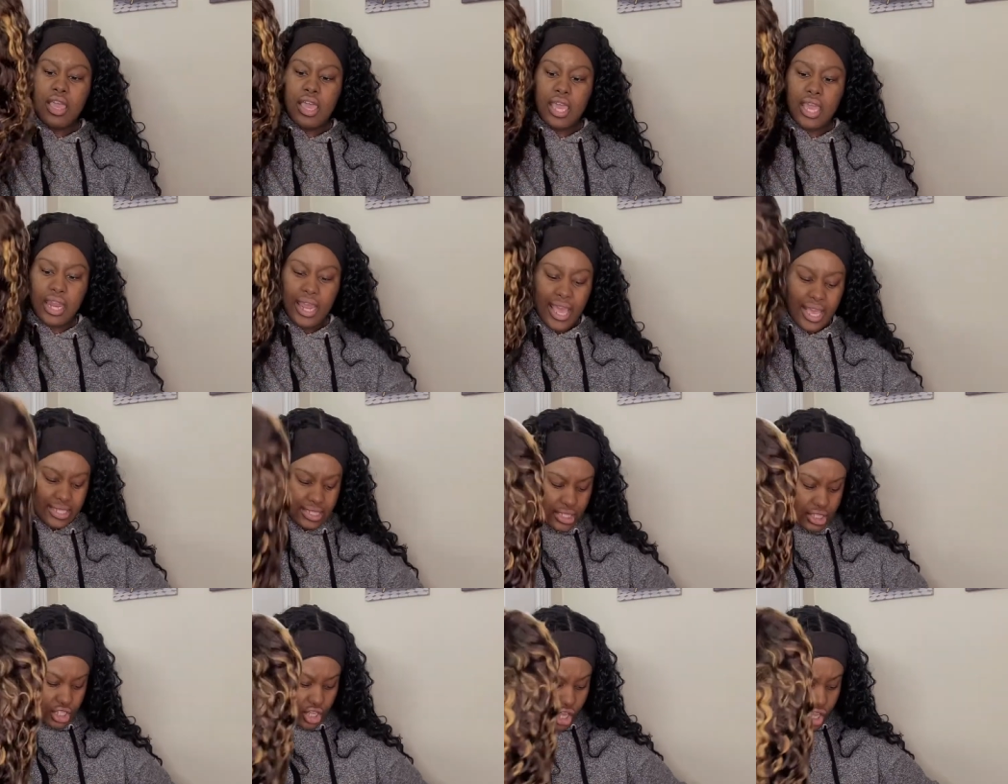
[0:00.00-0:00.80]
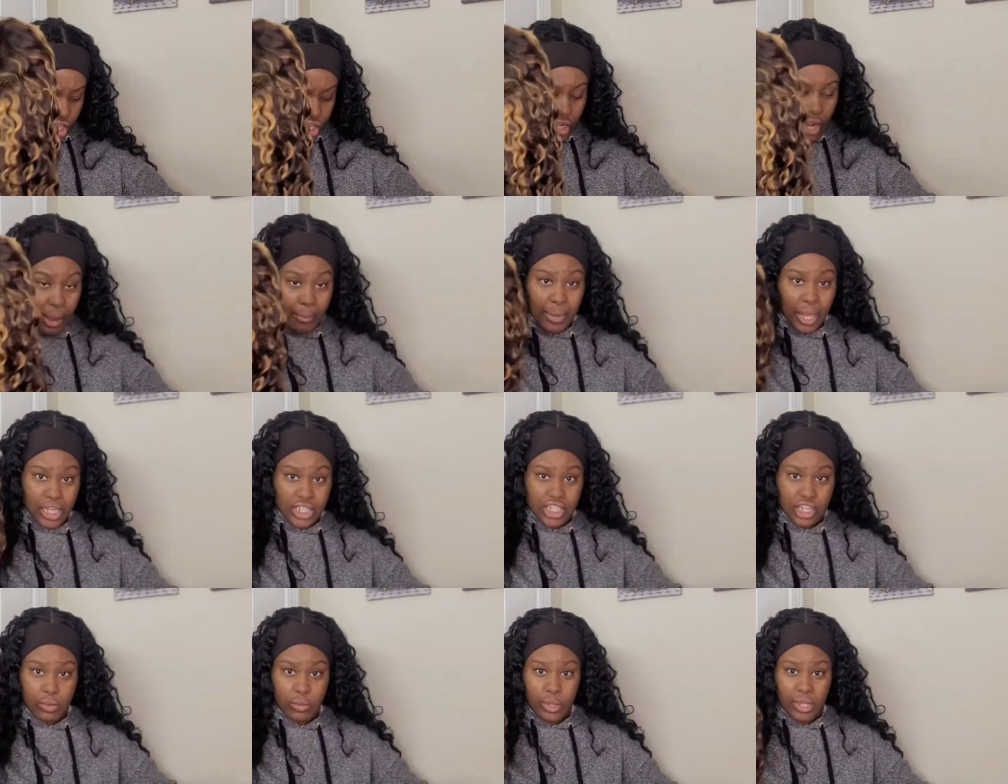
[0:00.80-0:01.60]
And it has this color. I'm not
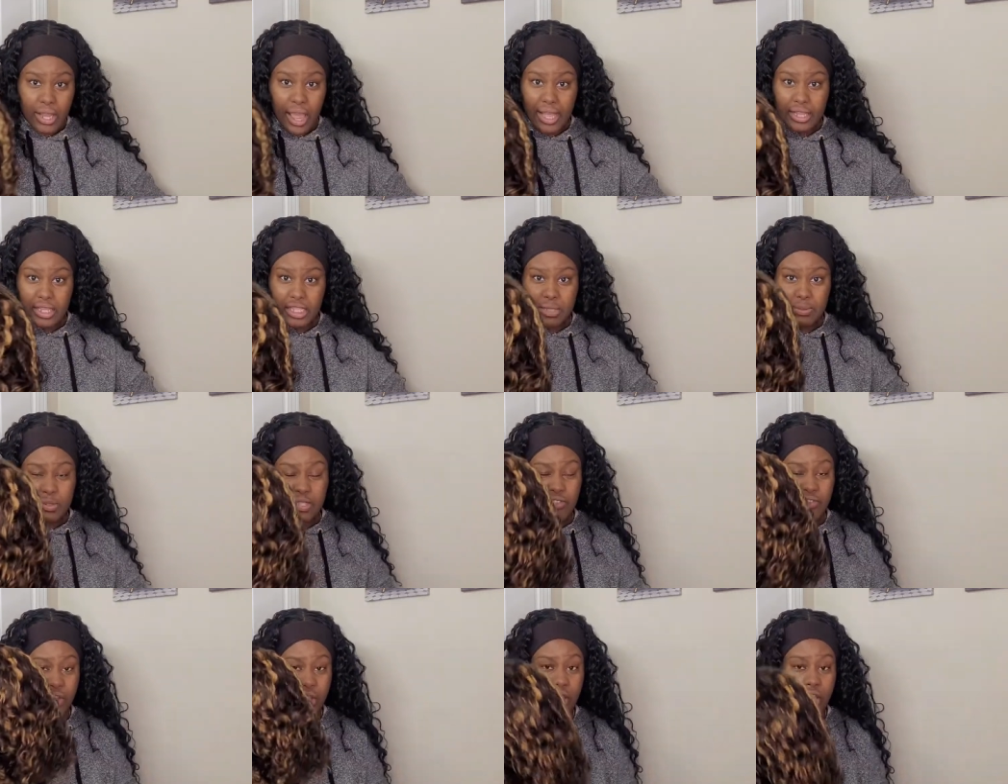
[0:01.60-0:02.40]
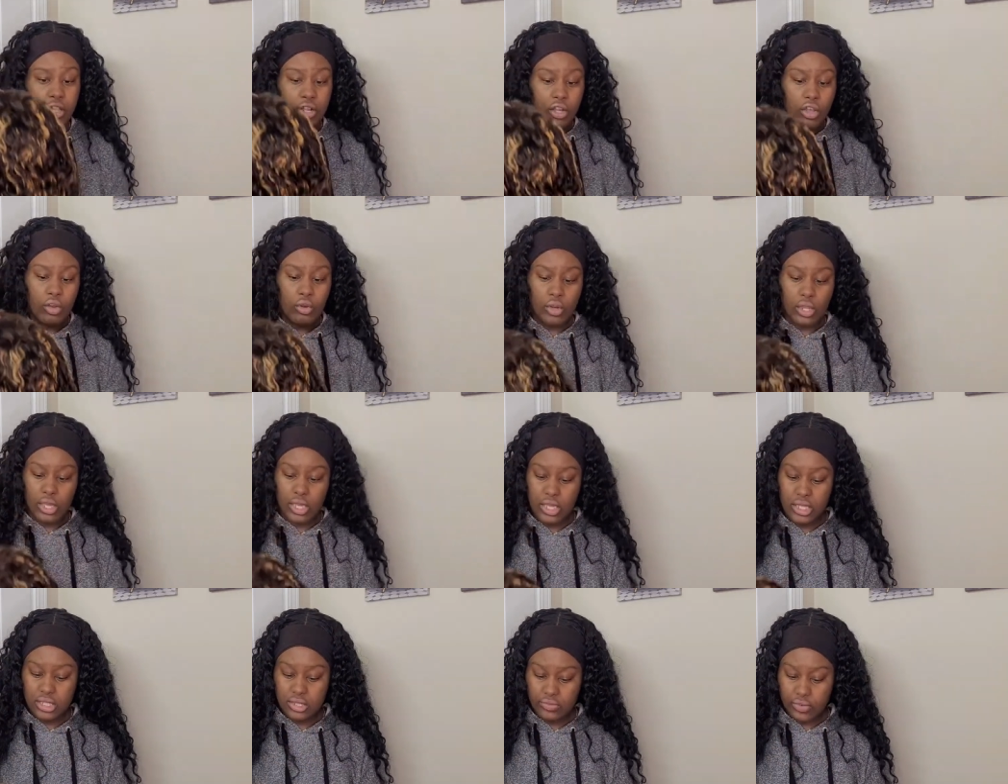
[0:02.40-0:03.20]
sure what like the specific color code
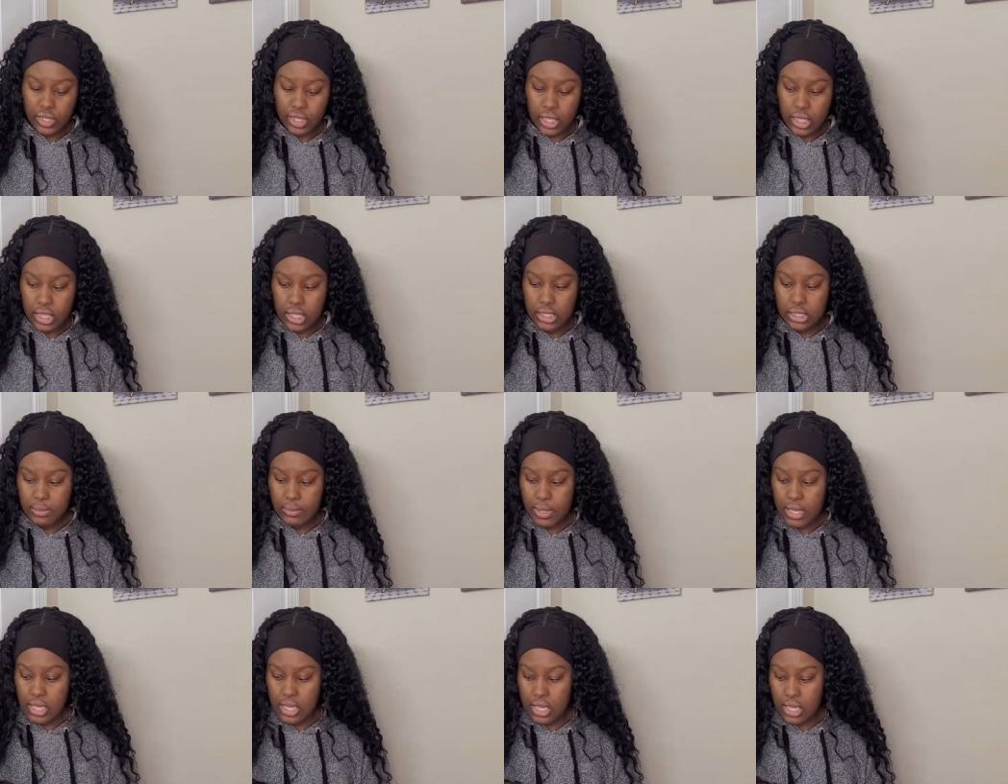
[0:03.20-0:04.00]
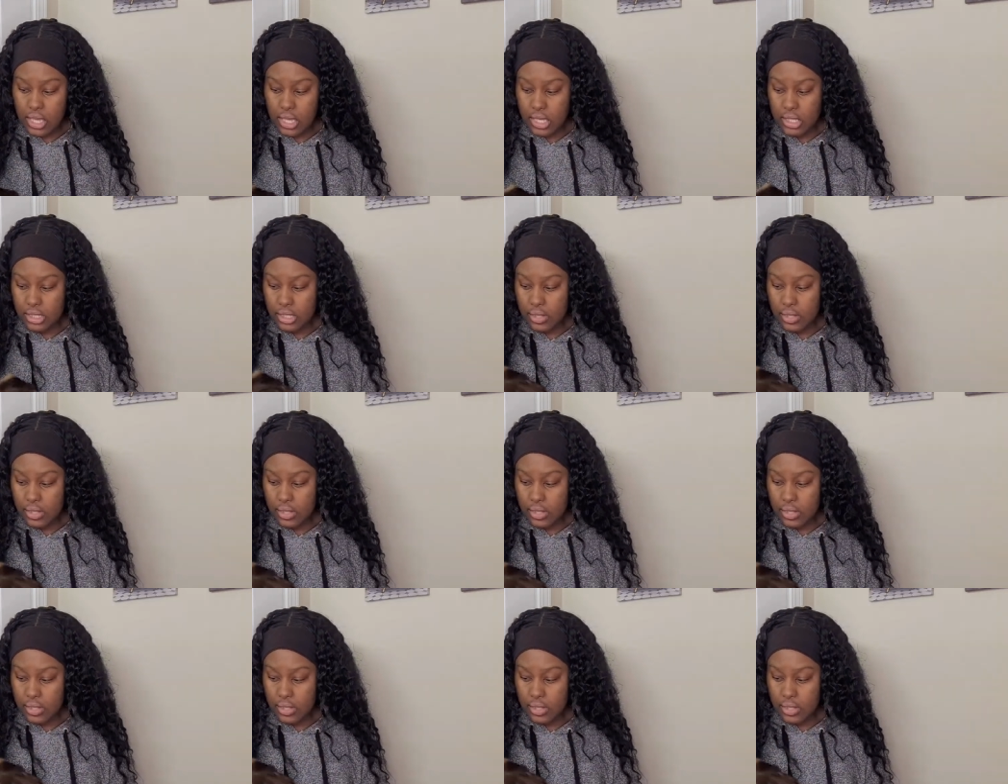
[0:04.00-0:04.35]
is for this because